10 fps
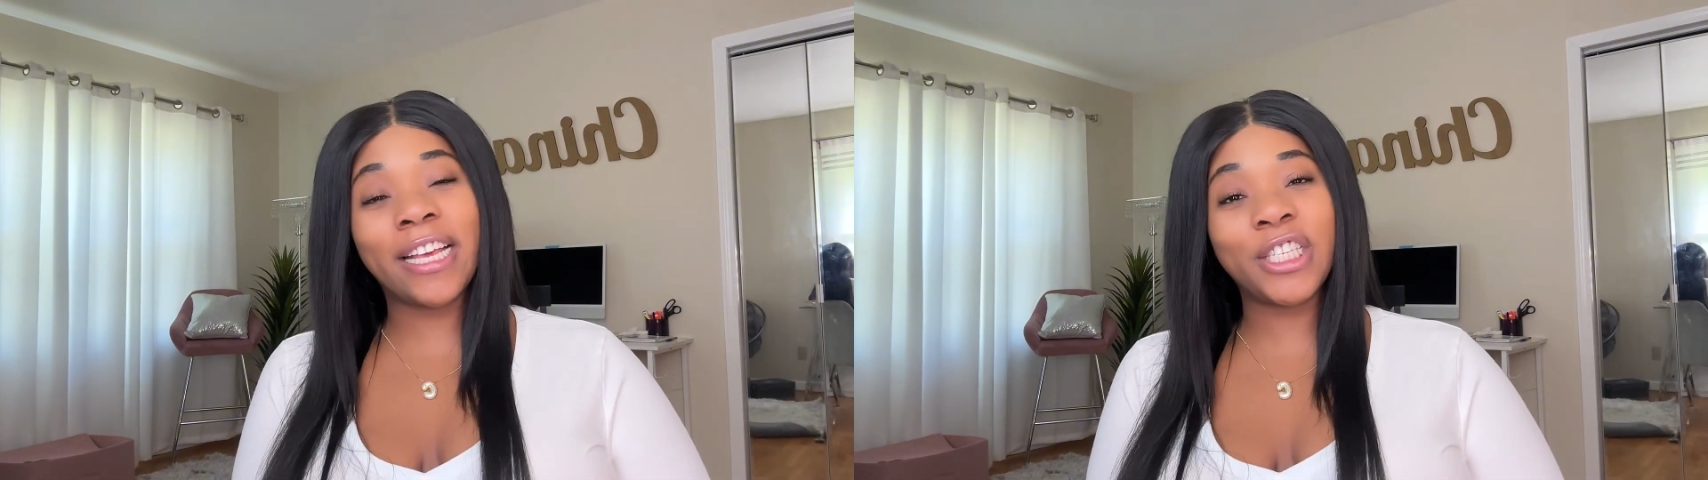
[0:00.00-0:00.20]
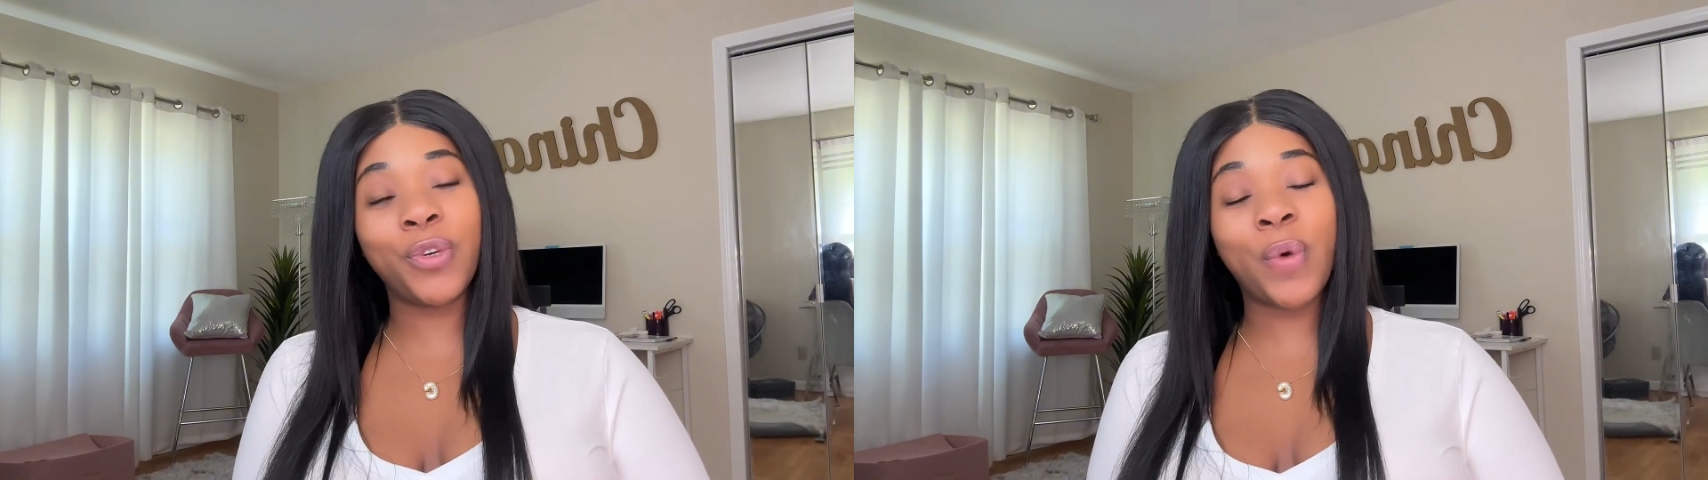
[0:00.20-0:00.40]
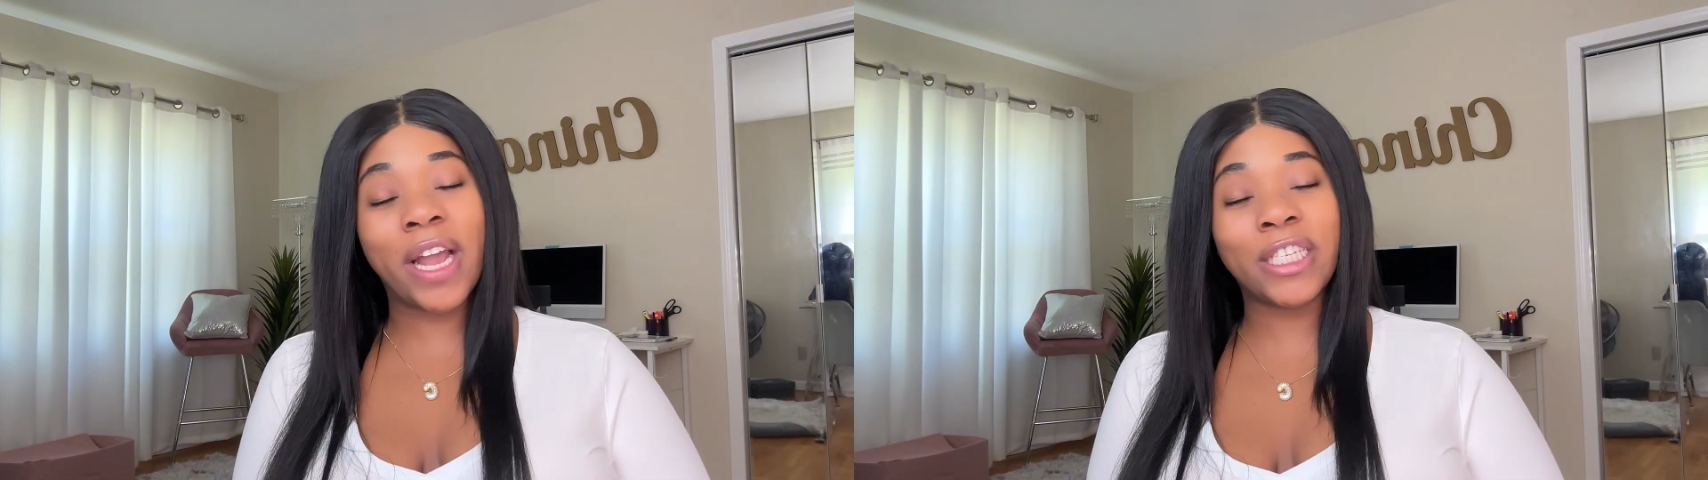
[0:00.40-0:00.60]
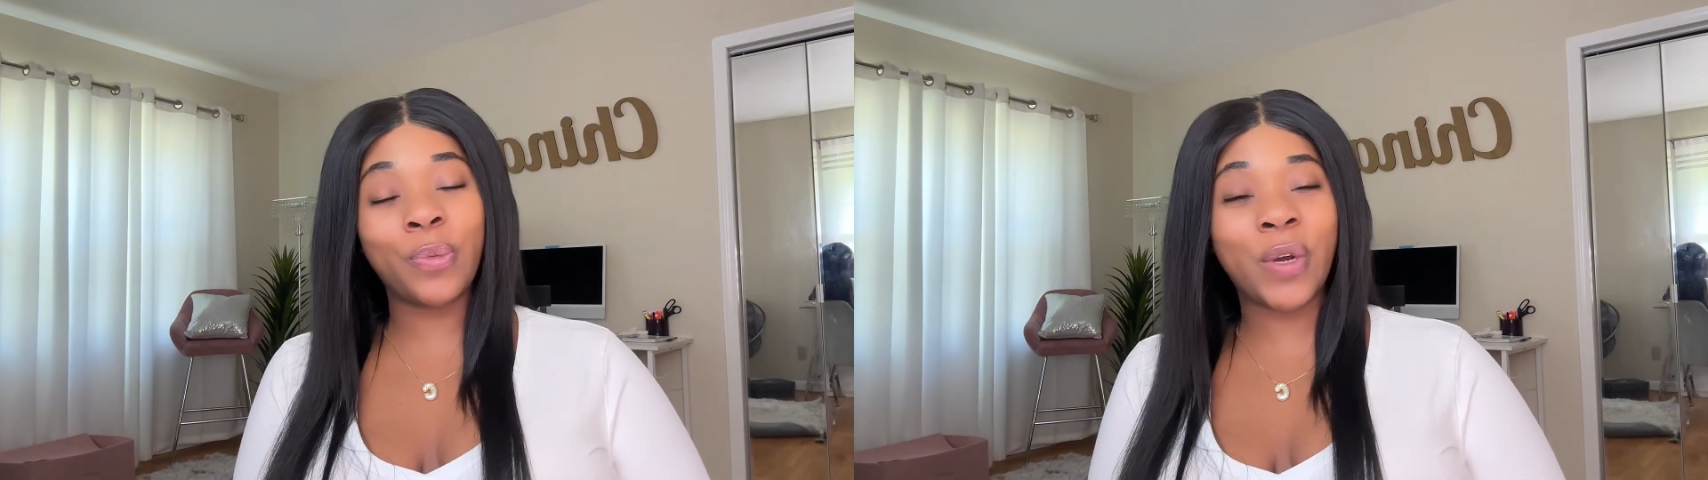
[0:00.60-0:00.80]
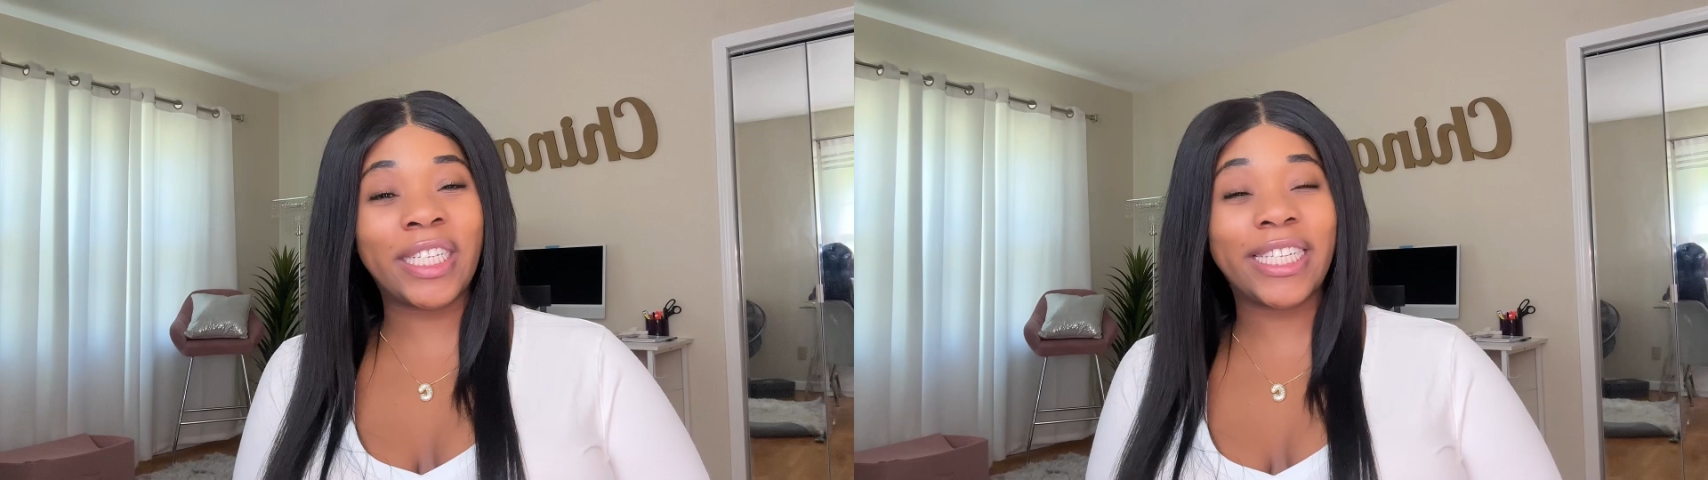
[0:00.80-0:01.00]
else you guys
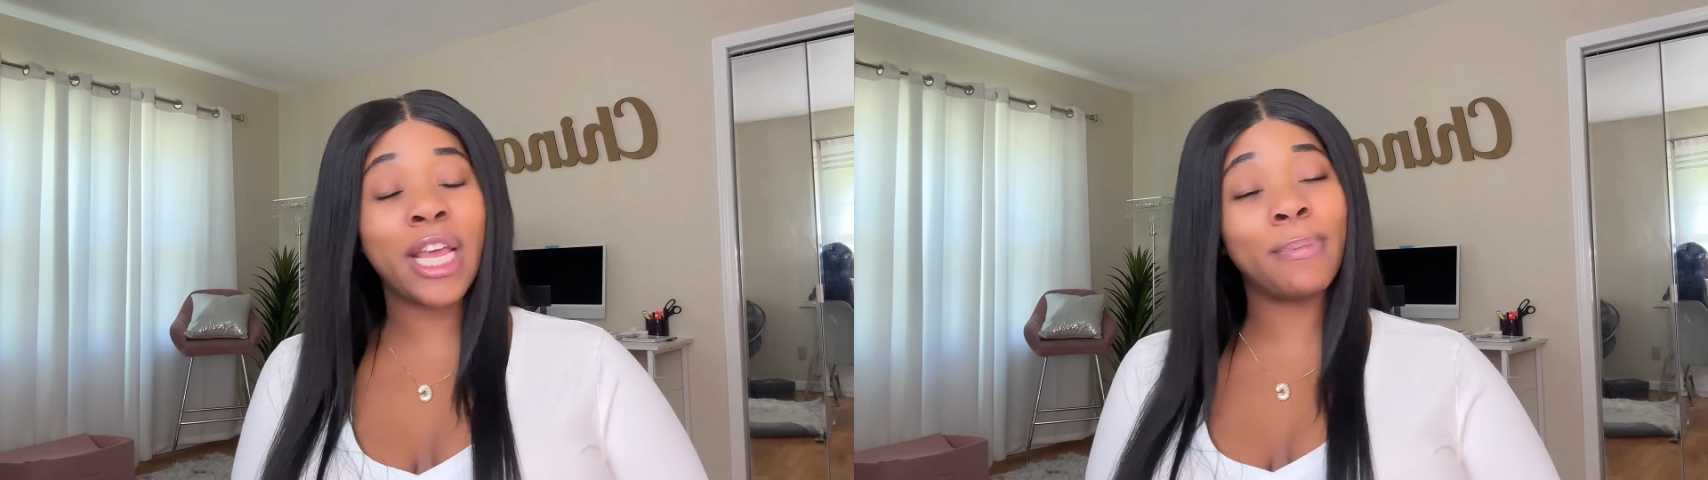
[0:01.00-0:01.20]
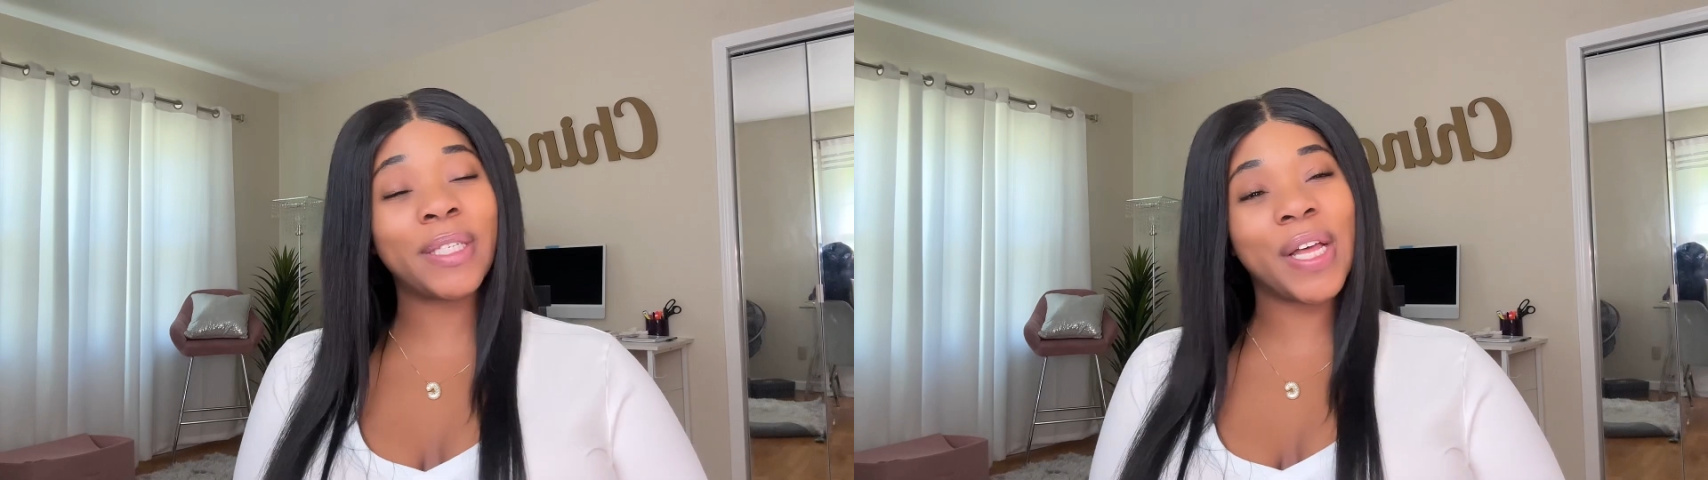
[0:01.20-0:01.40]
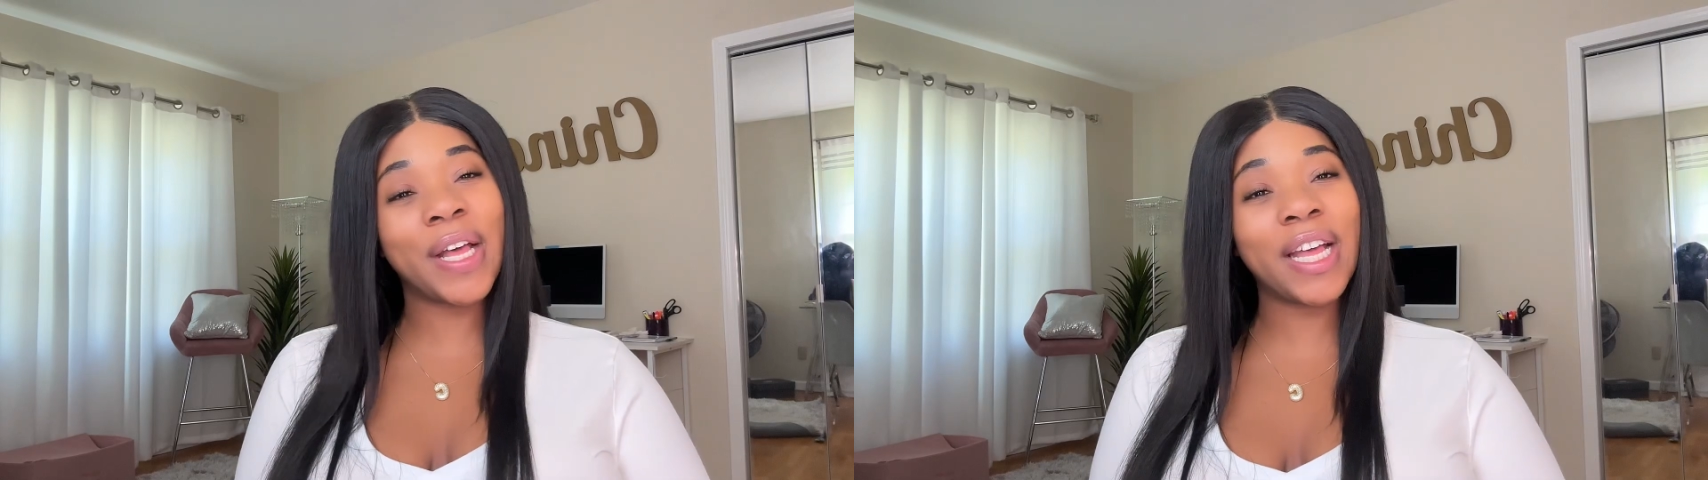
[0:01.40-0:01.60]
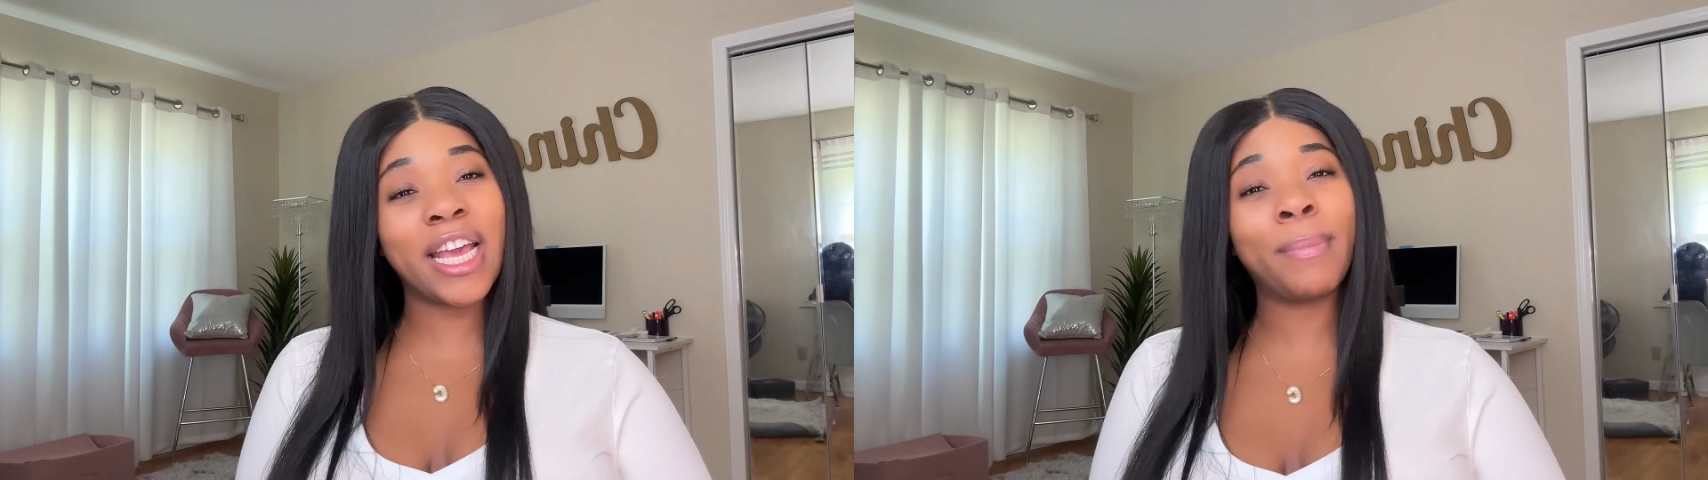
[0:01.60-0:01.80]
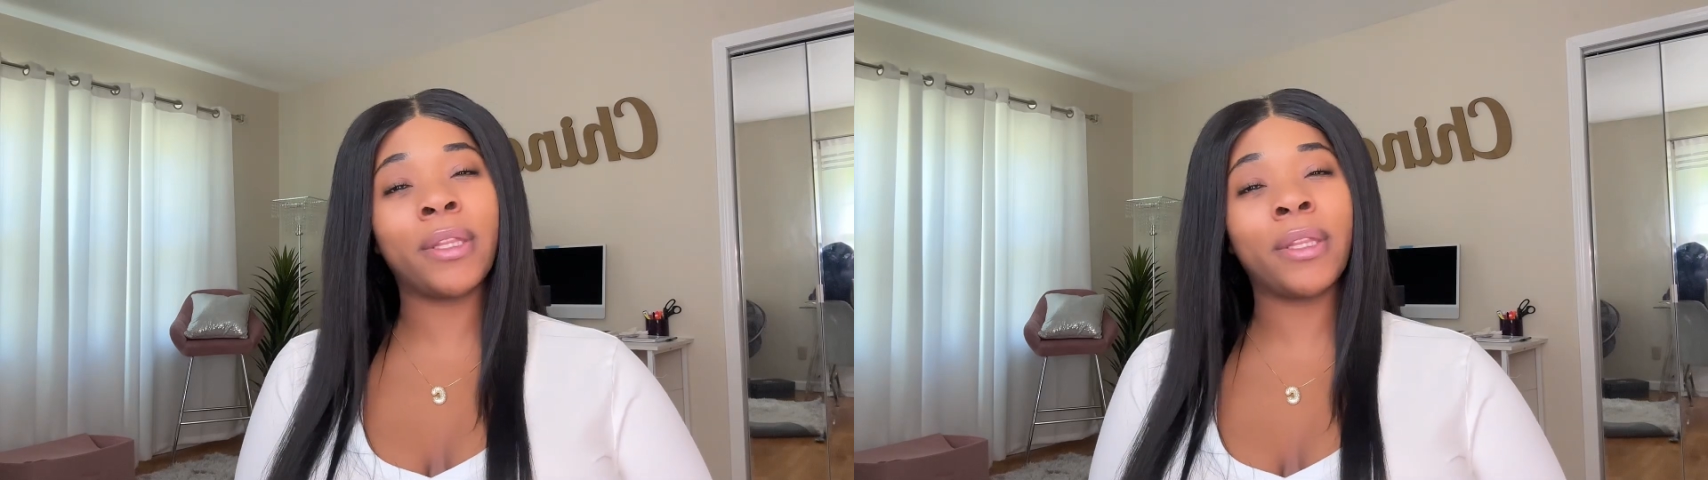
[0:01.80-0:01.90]
want tips on.